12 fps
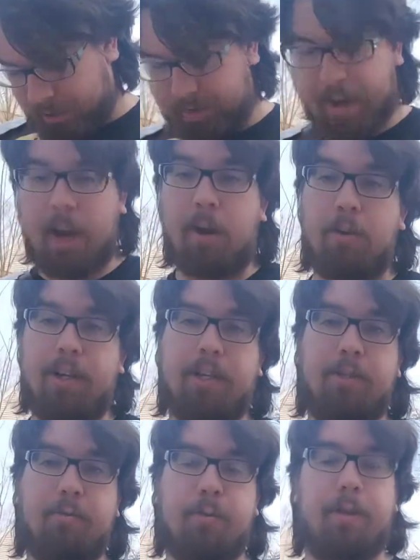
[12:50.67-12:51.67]
to how it
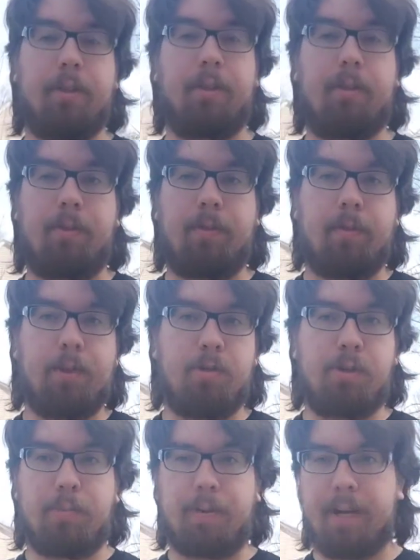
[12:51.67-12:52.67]
is with New
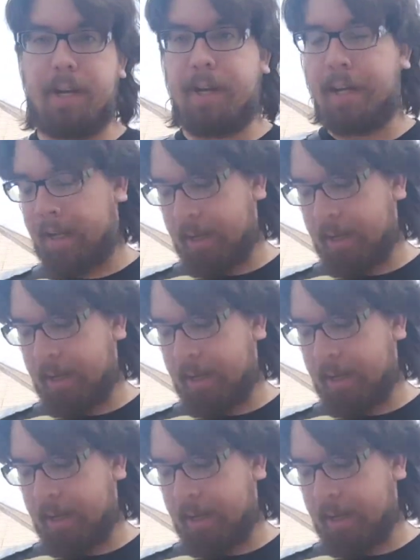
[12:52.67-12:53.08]
Japan,